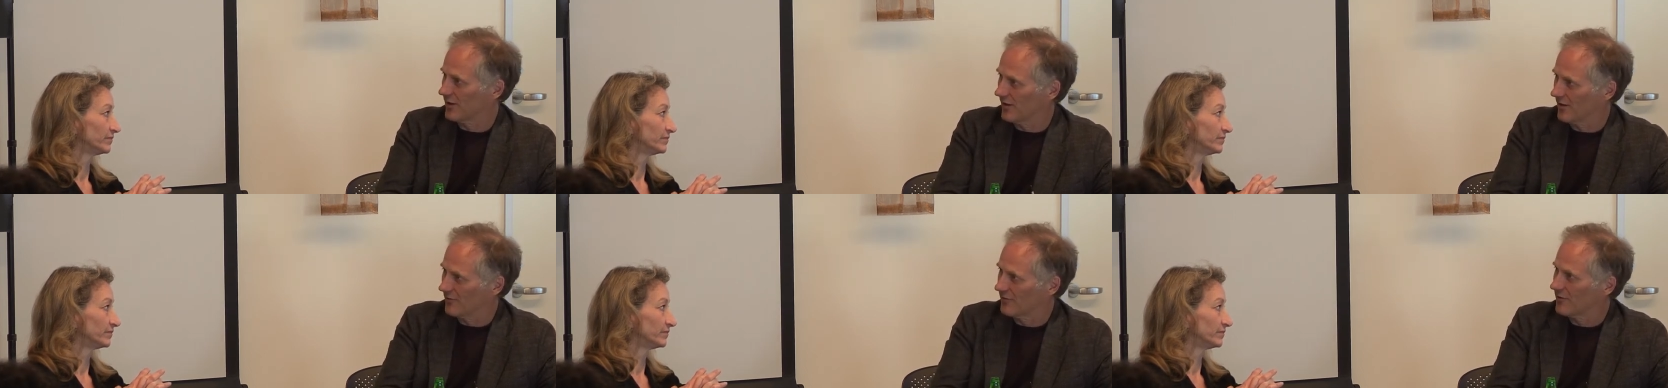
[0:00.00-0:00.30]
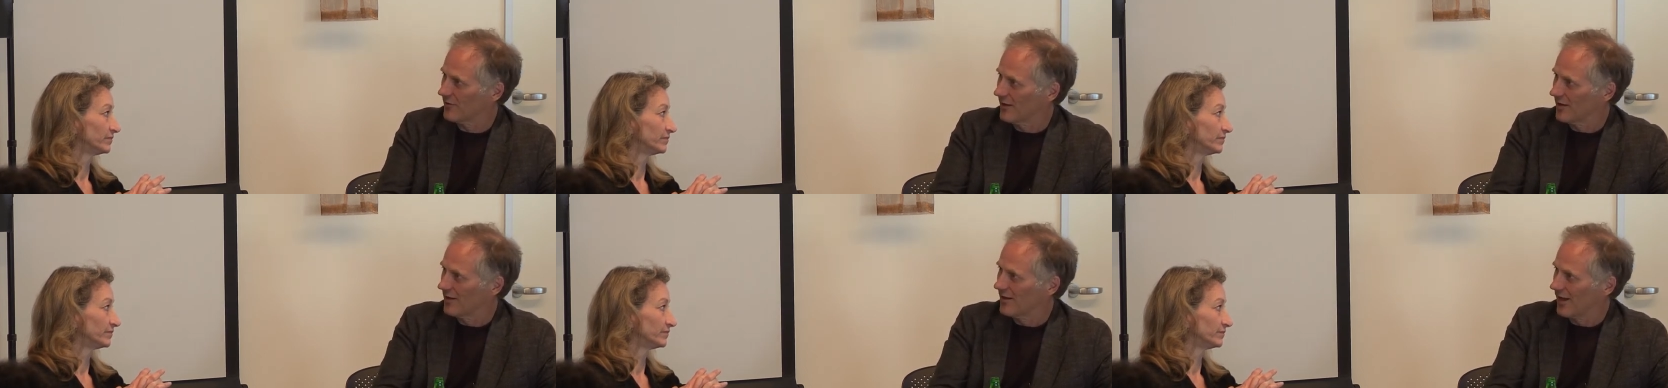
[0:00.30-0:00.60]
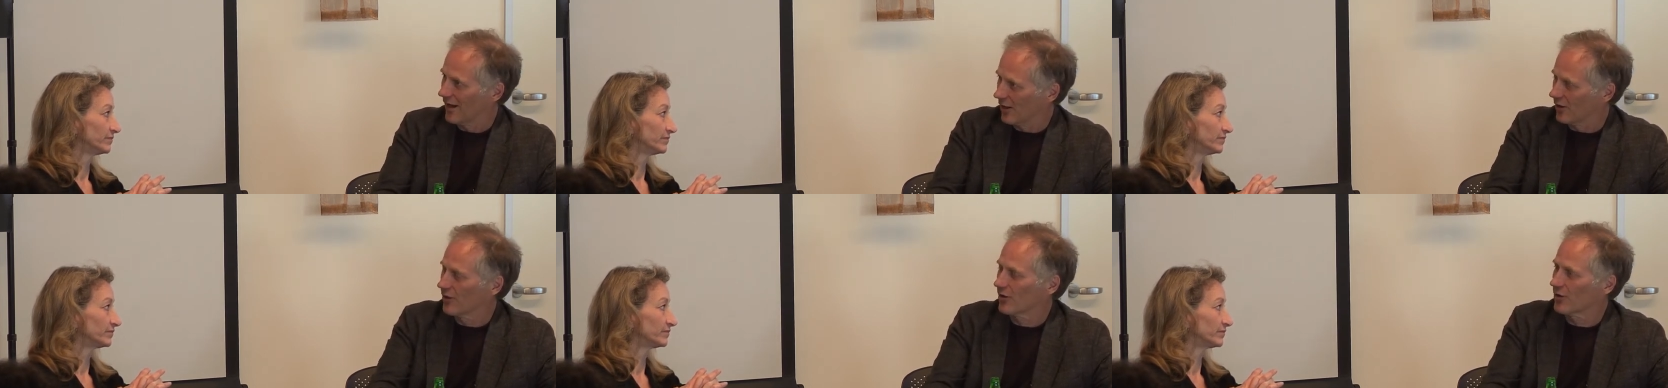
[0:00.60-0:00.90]

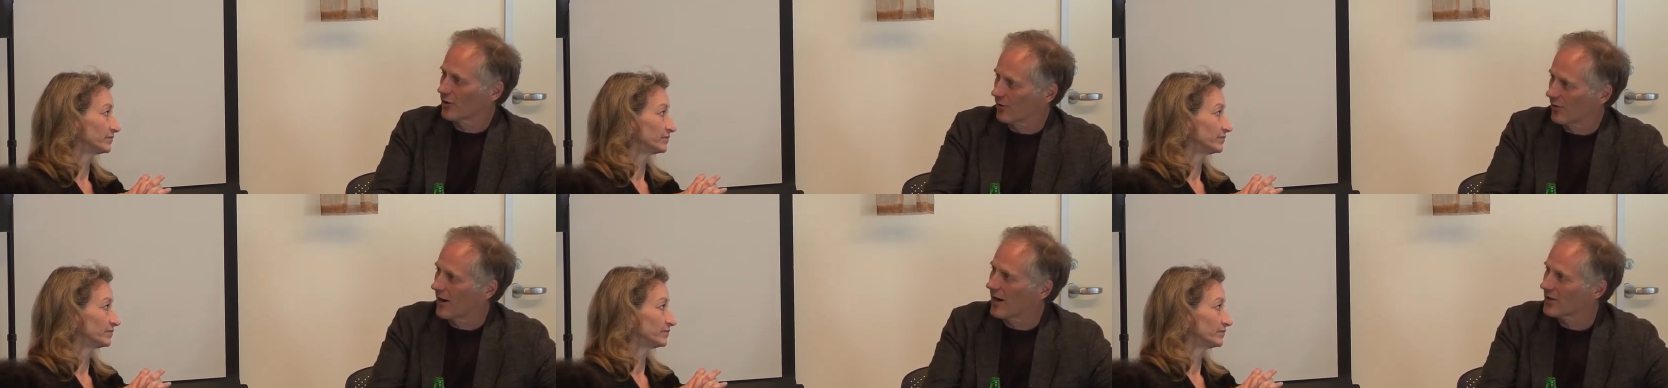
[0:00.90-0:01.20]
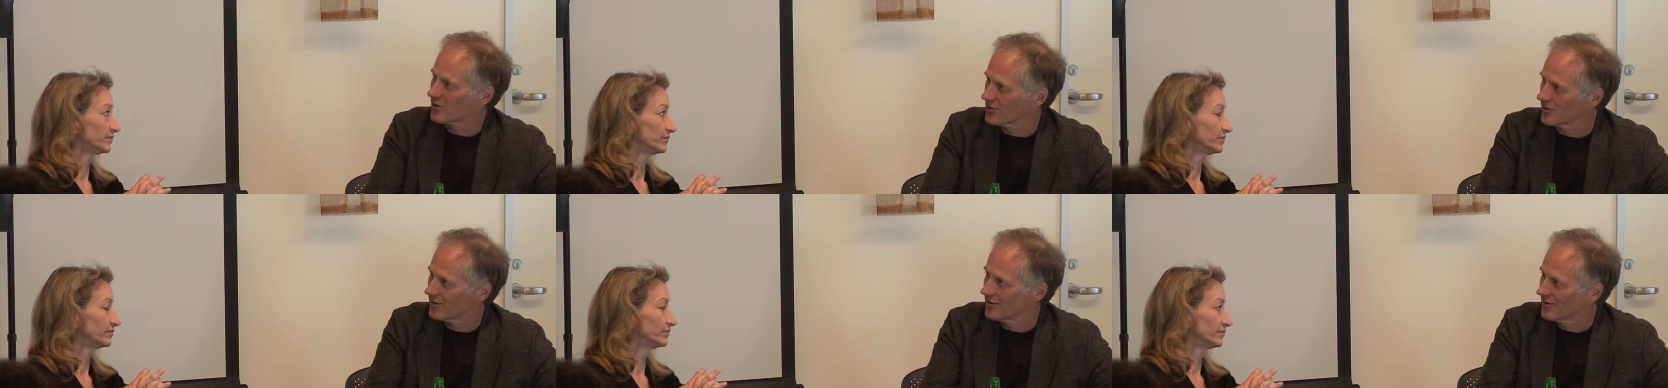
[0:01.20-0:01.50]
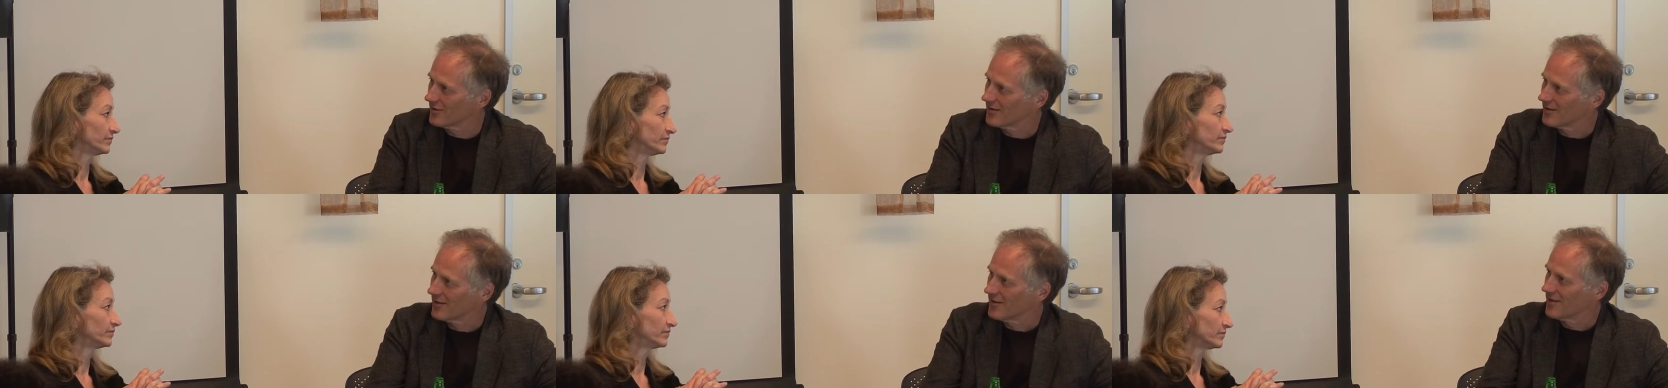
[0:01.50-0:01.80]
Speaker 1: of error
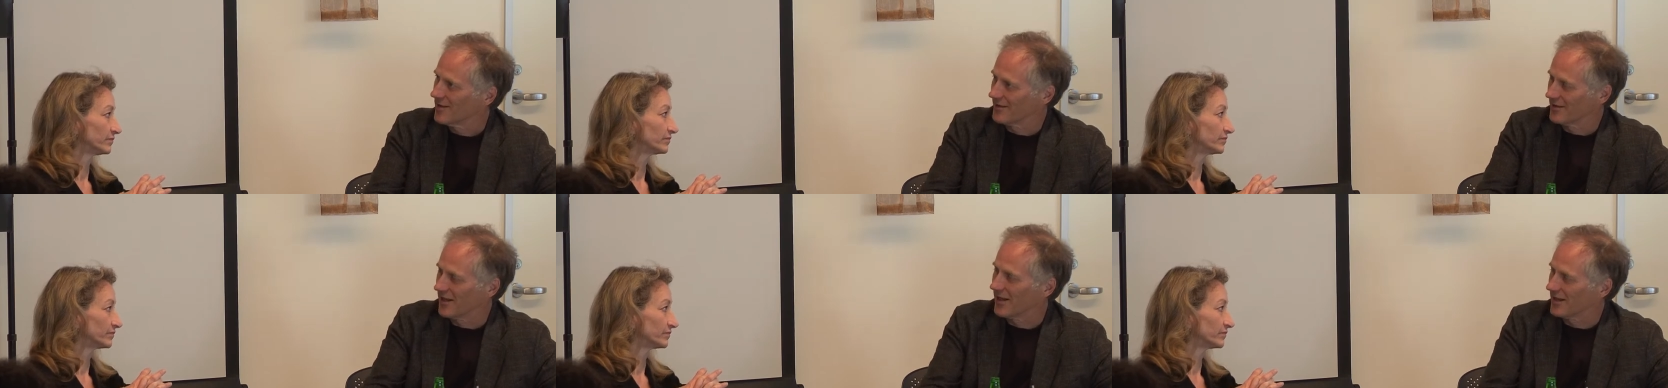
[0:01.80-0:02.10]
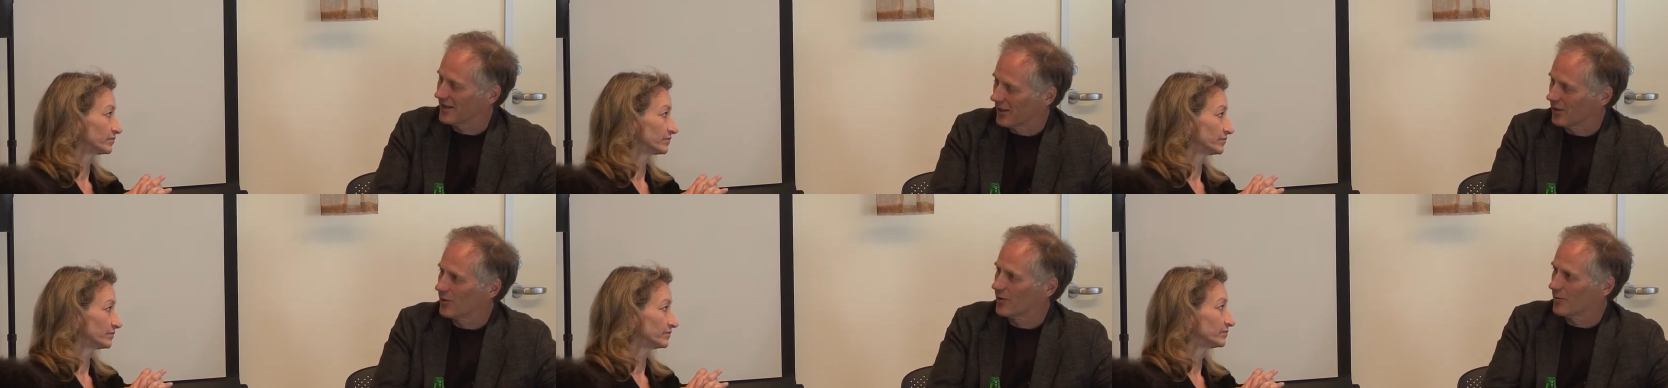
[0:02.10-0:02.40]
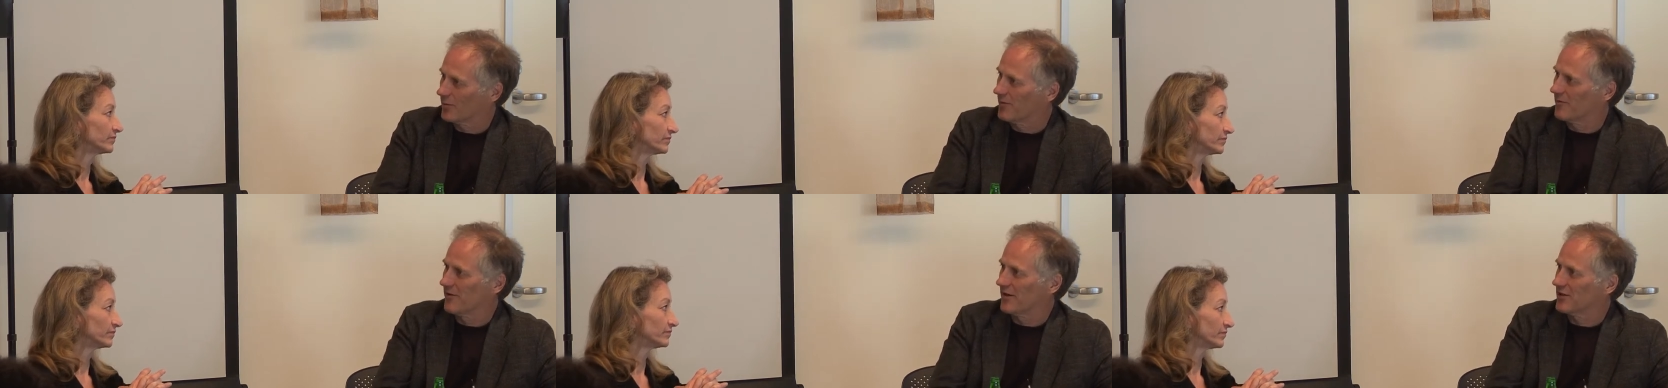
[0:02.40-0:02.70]
correction, not
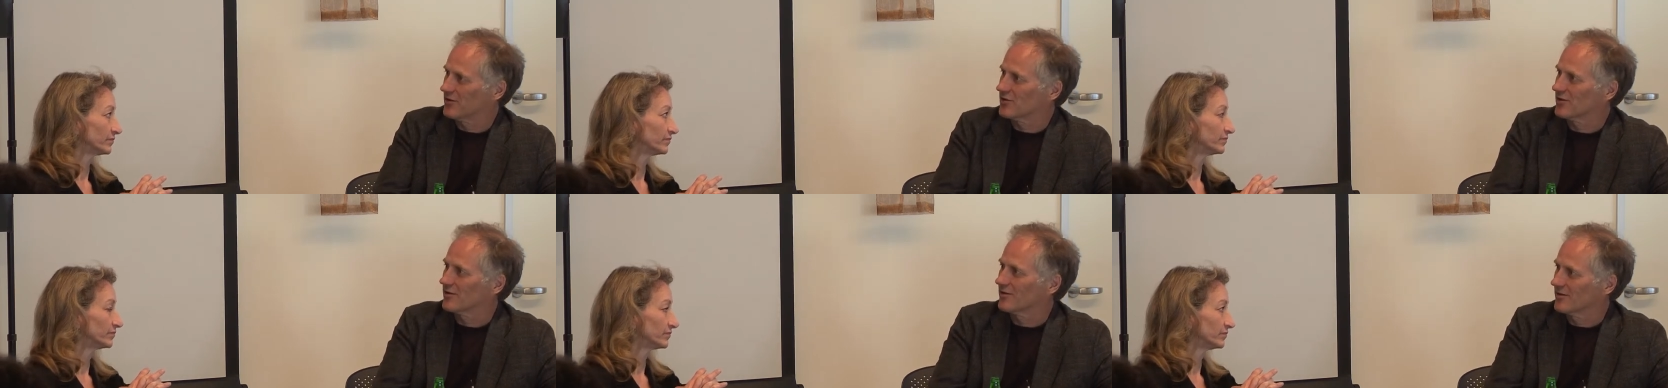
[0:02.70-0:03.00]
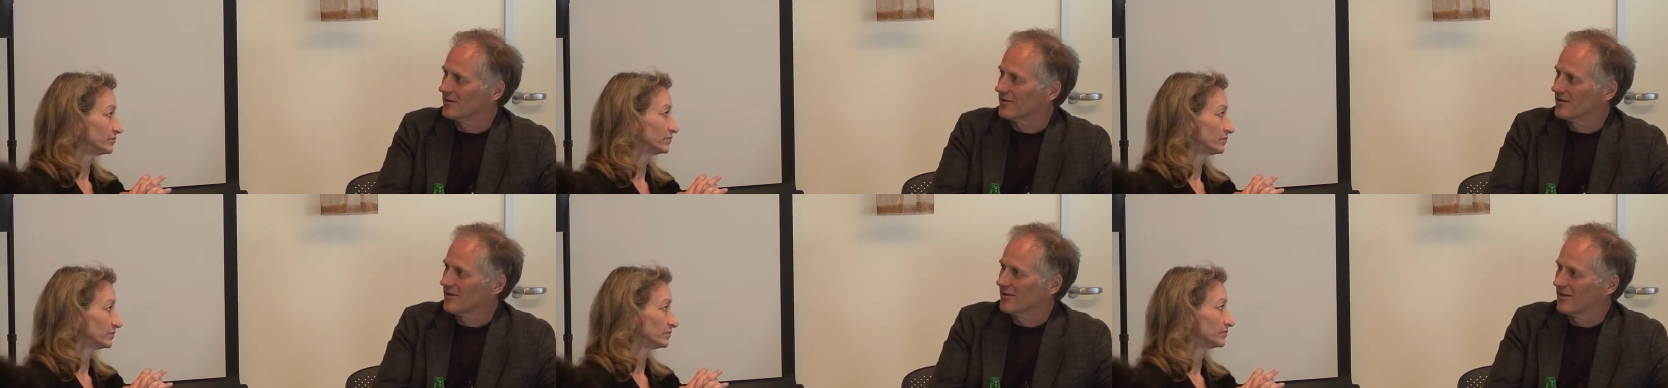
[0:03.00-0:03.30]
error prevention.